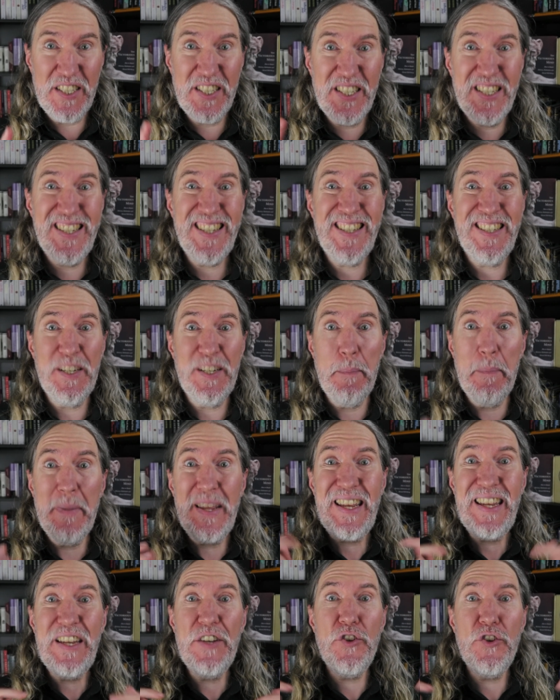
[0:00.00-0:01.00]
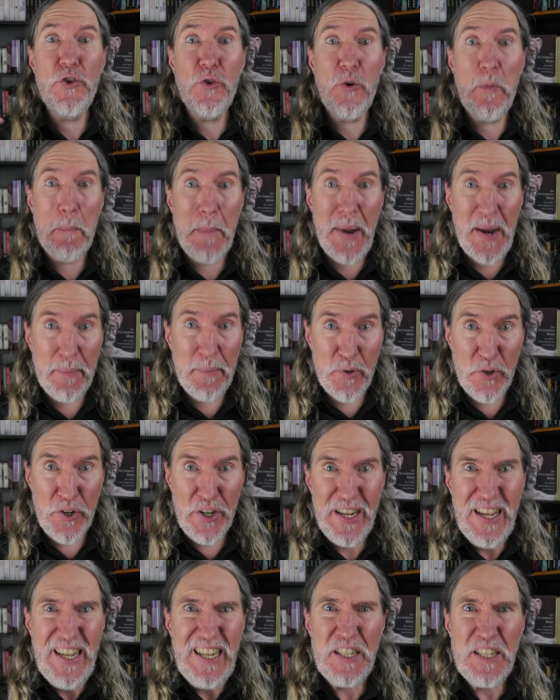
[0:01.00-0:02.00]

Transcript: system in your memory